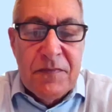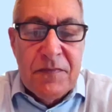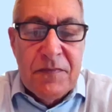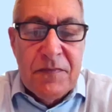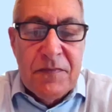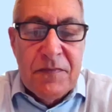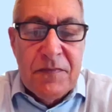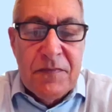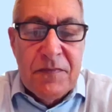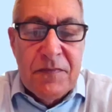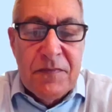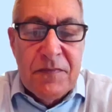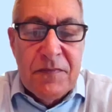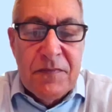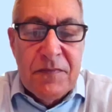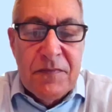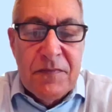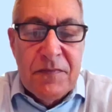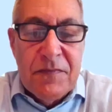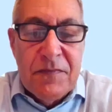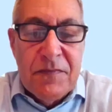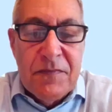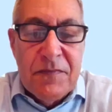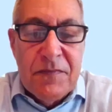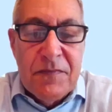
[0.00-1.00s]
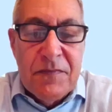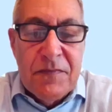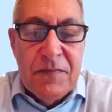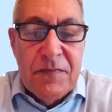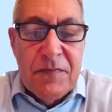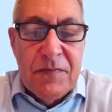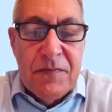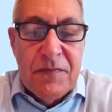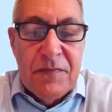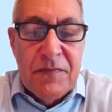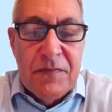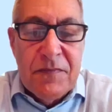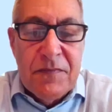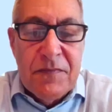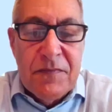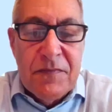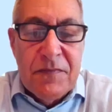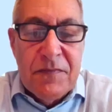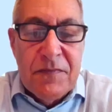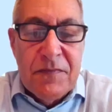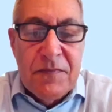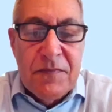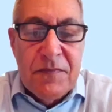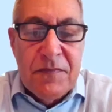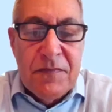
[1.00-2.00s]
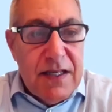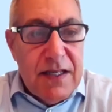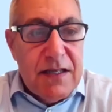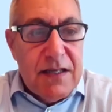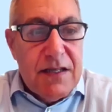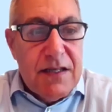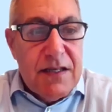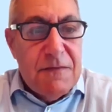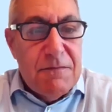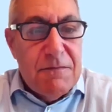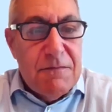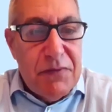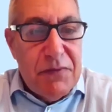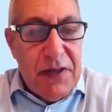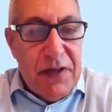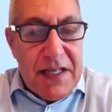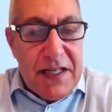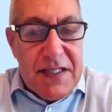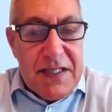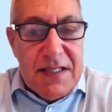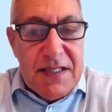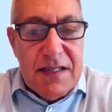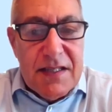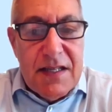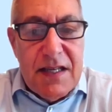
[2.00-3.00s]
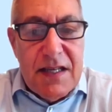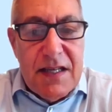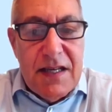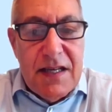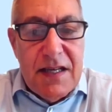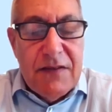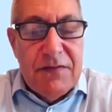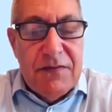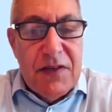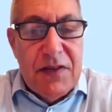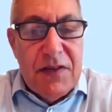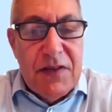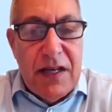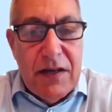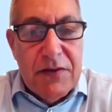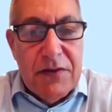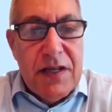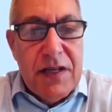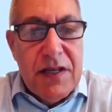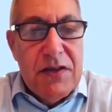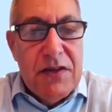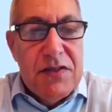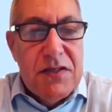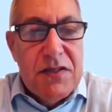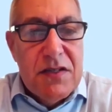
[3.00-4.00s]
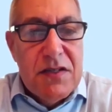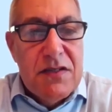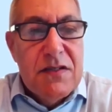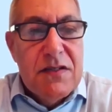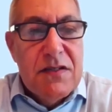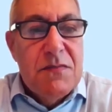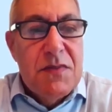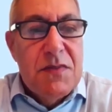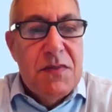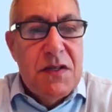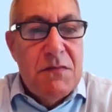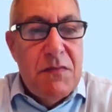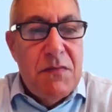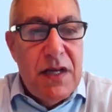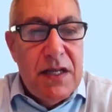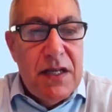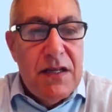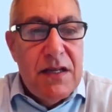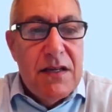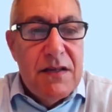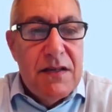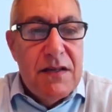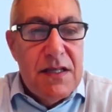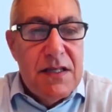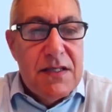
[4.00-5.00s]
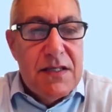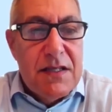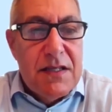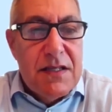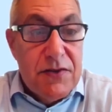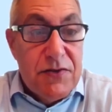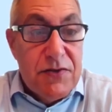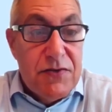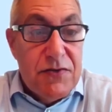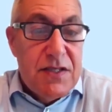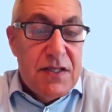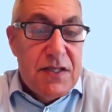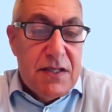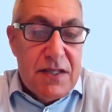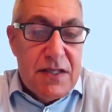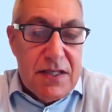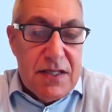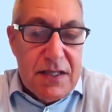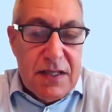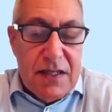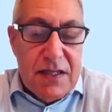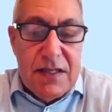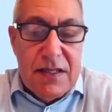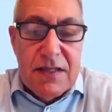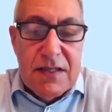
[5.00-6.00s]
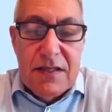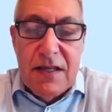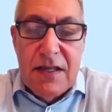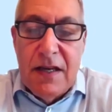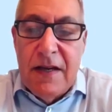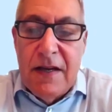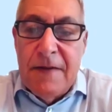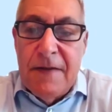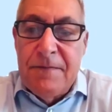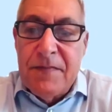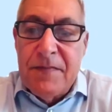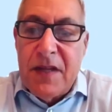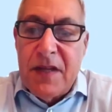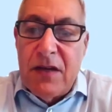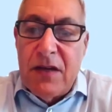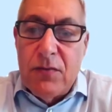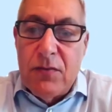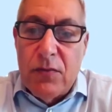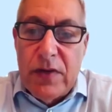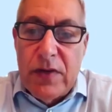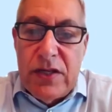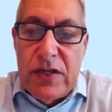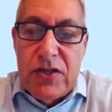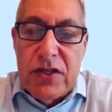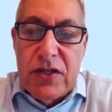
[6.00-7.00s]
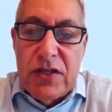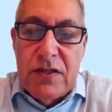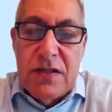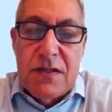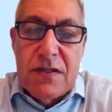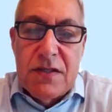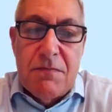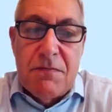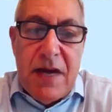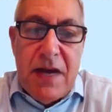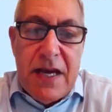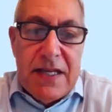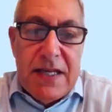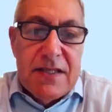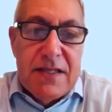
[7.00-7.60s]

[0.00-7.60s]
But the pre-analytic and post-analytic complexity of the healthcare systems in many of these countries and cities and regions